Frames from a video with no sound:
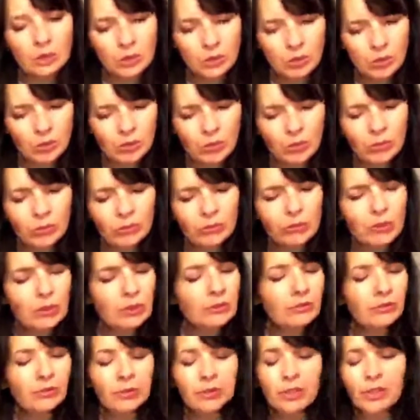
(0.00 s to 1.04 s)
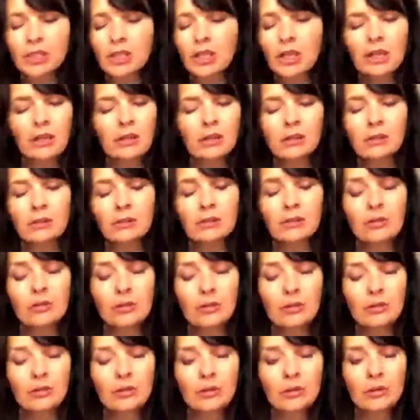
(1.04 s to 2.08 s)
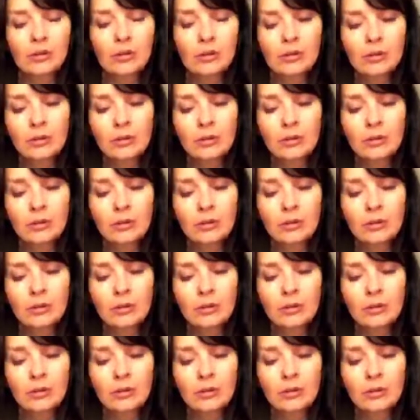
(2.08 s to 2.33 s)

Don't run for shelter.